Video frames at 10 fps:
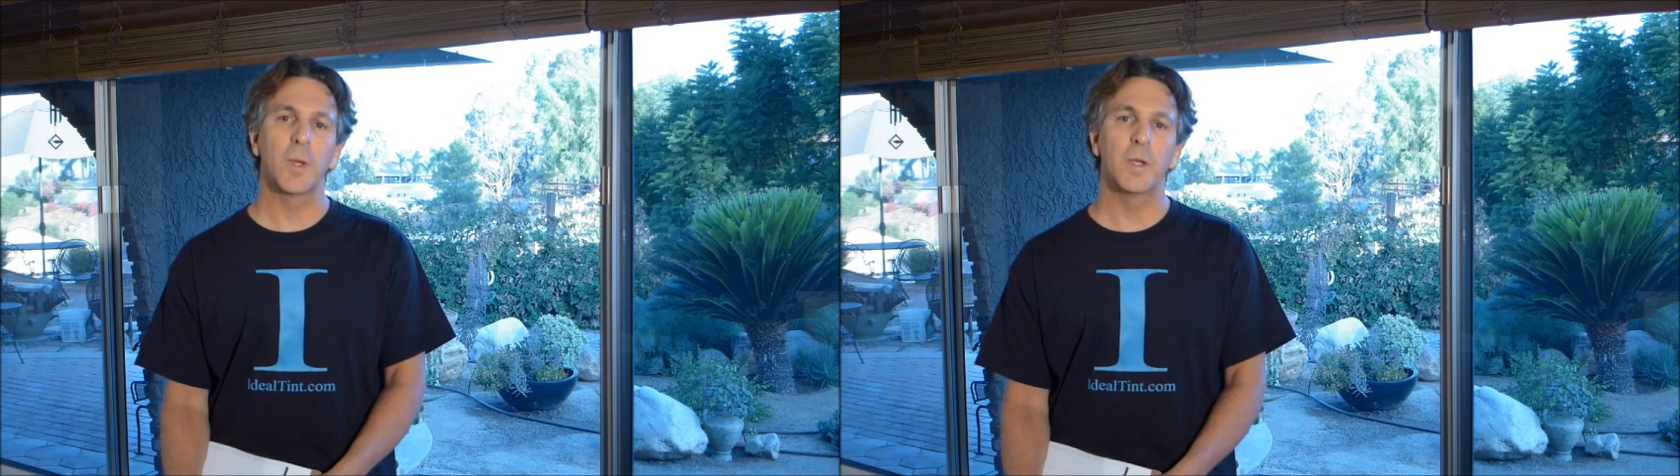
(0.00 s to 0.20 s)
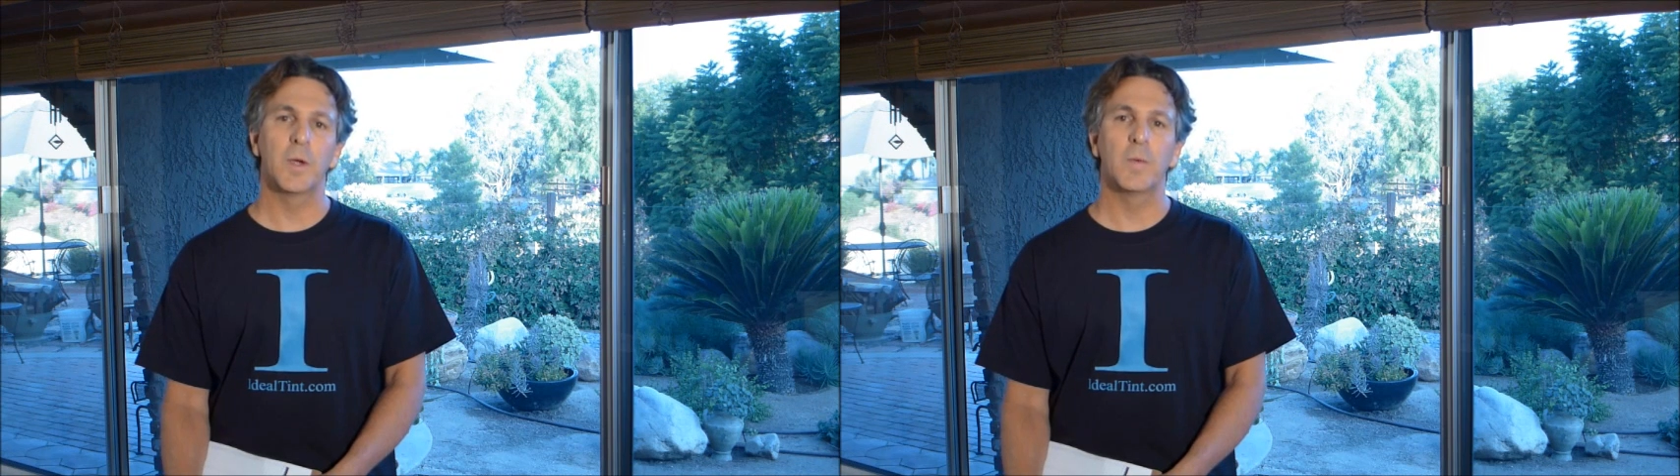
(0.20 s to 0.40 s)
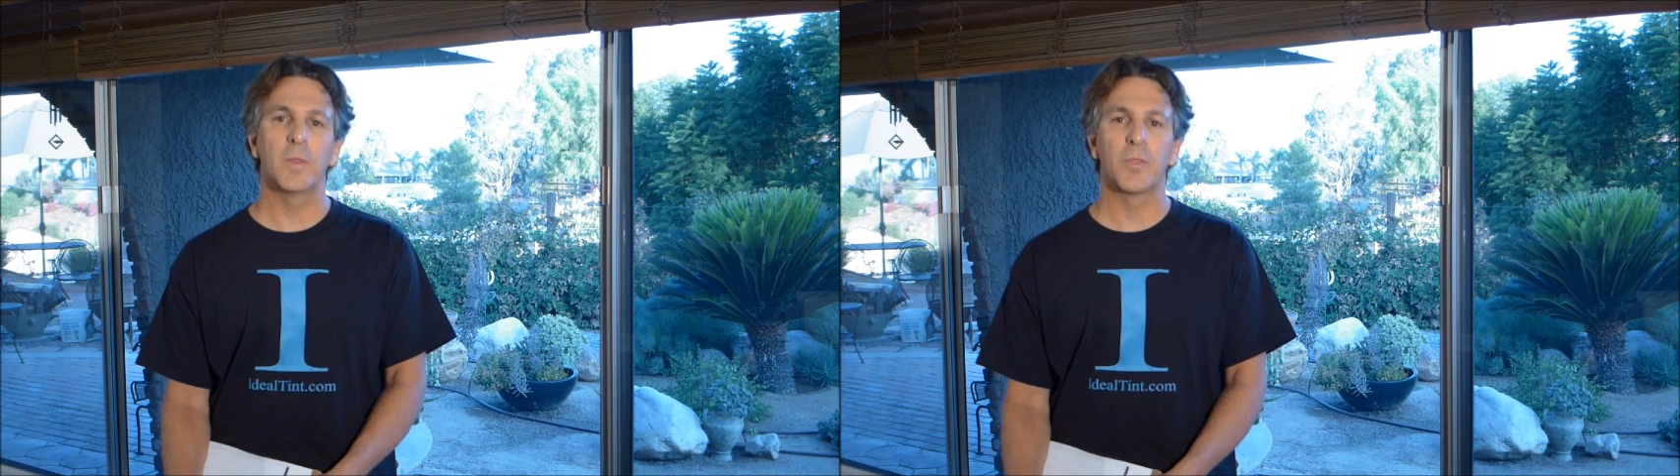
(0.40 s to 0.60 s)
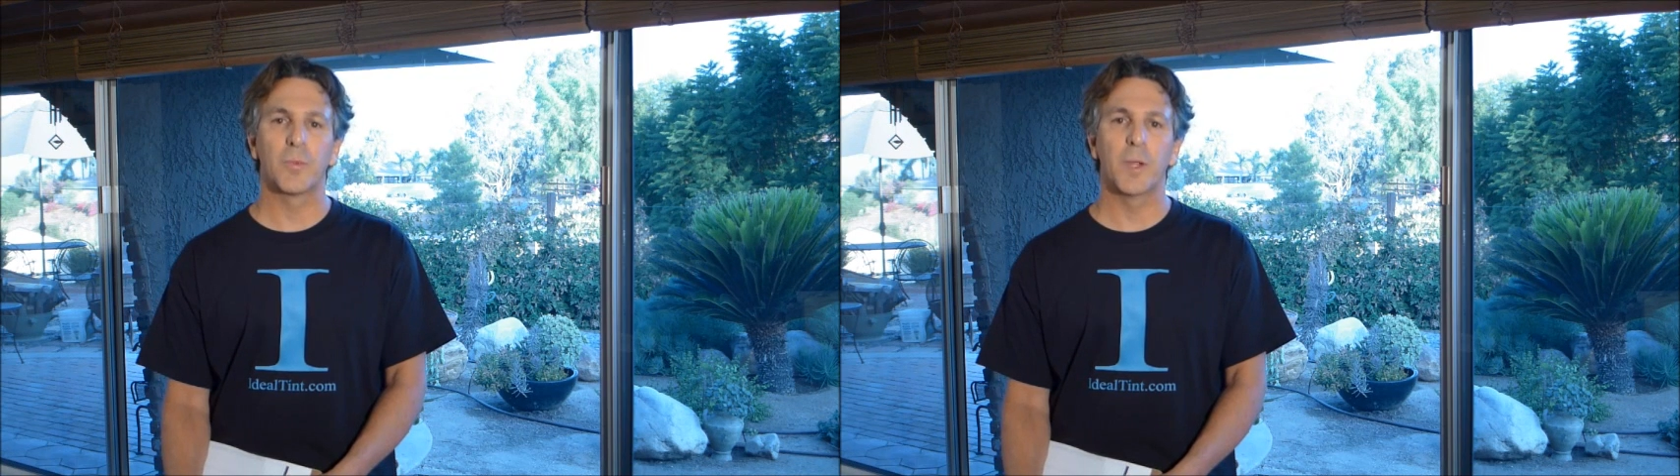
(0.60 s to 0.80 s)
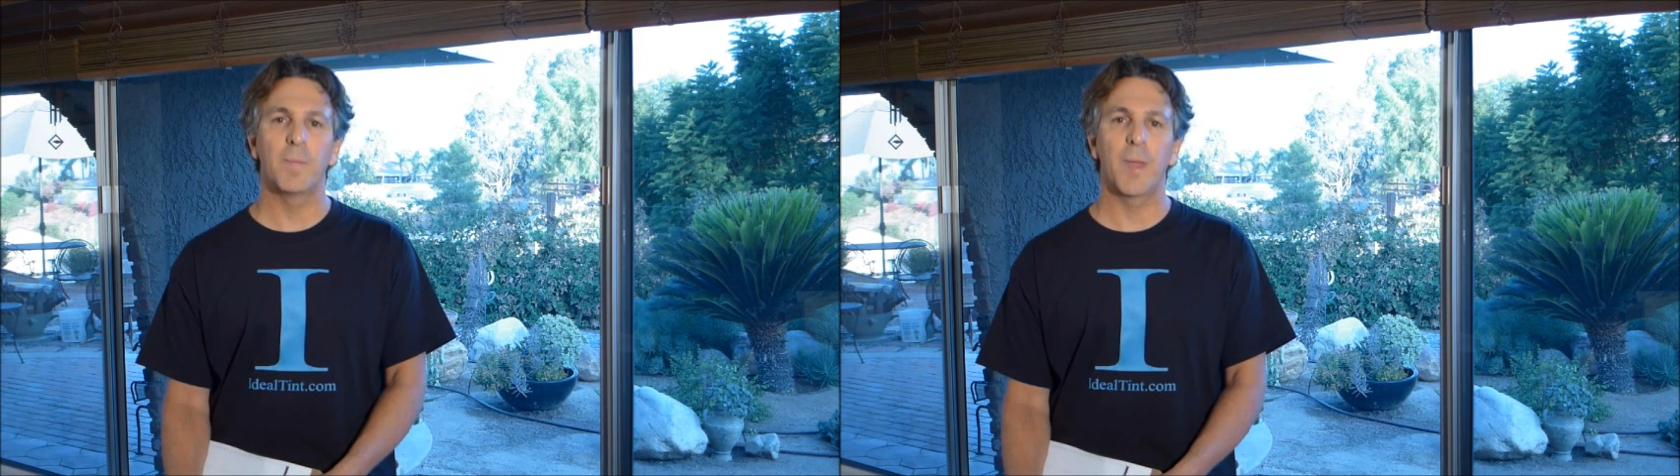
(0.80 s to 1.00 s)
window with
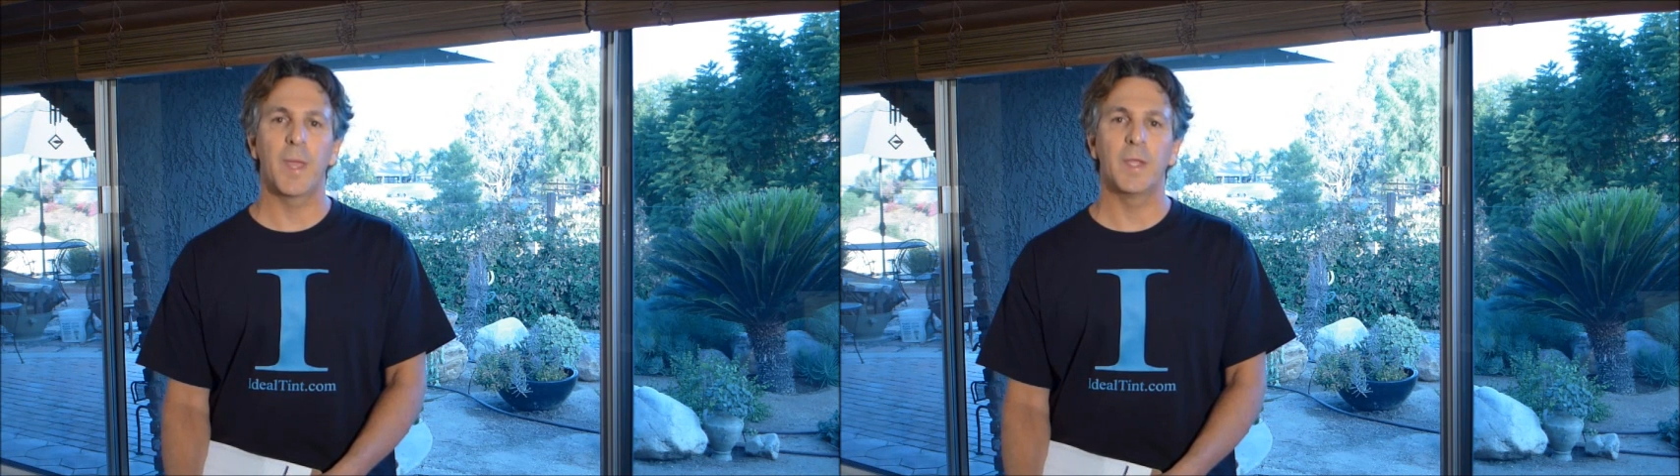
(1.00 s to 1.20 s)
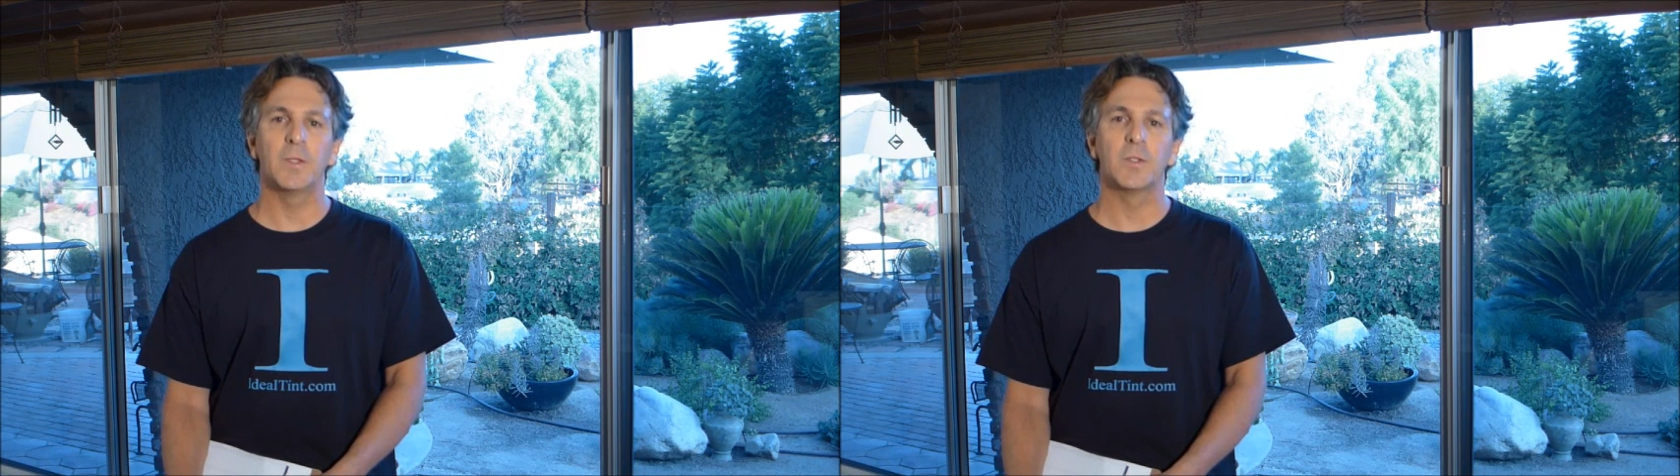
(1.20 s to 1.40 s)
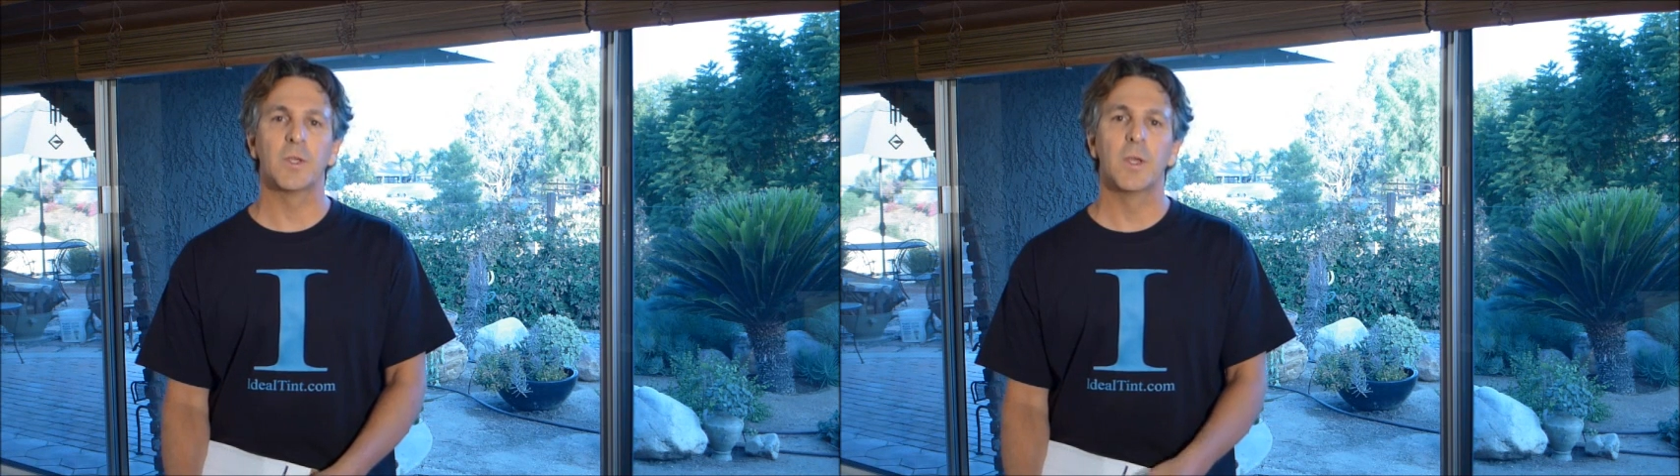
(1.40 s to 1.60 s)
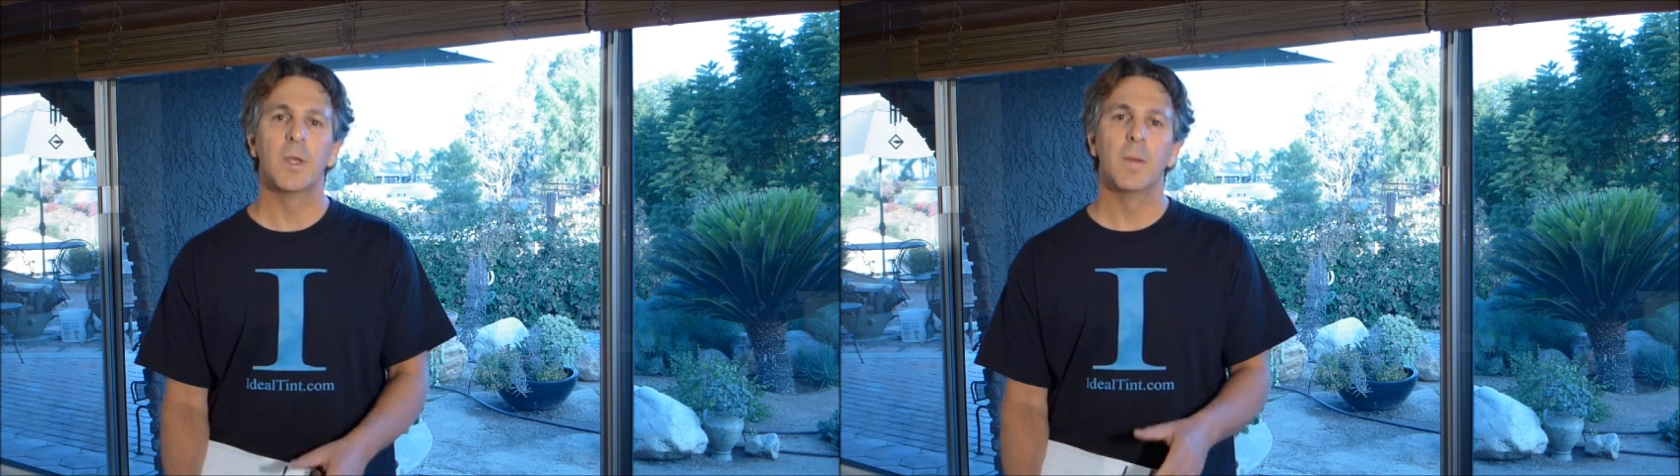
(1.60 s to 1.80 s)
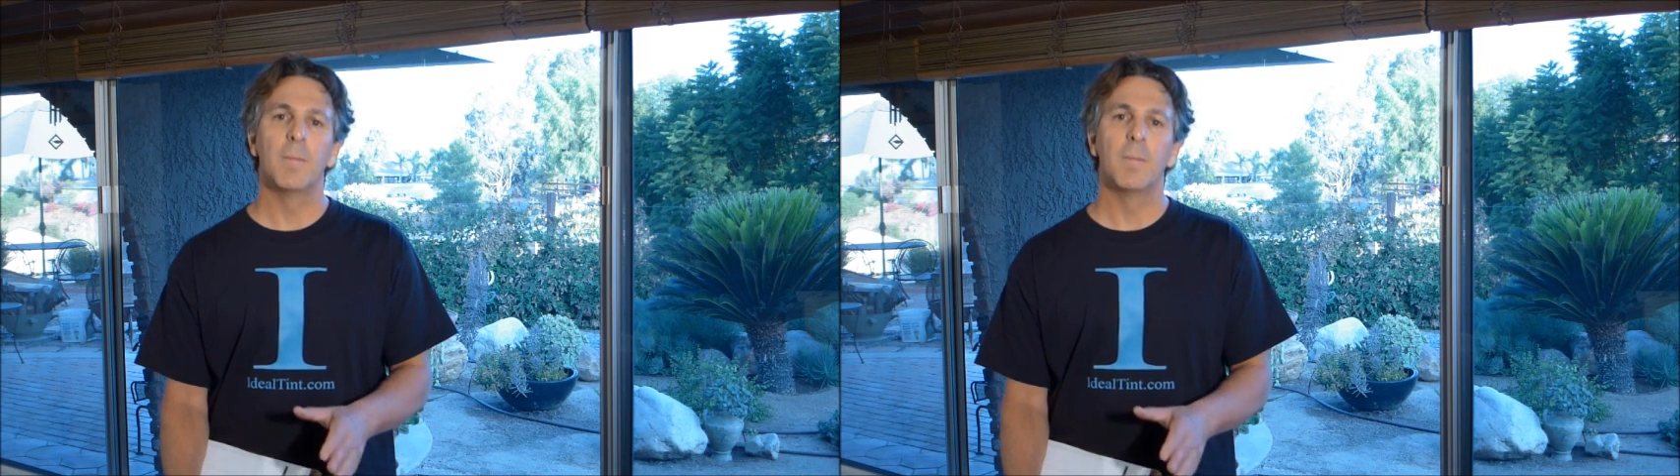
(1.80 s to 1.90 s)
3 panes.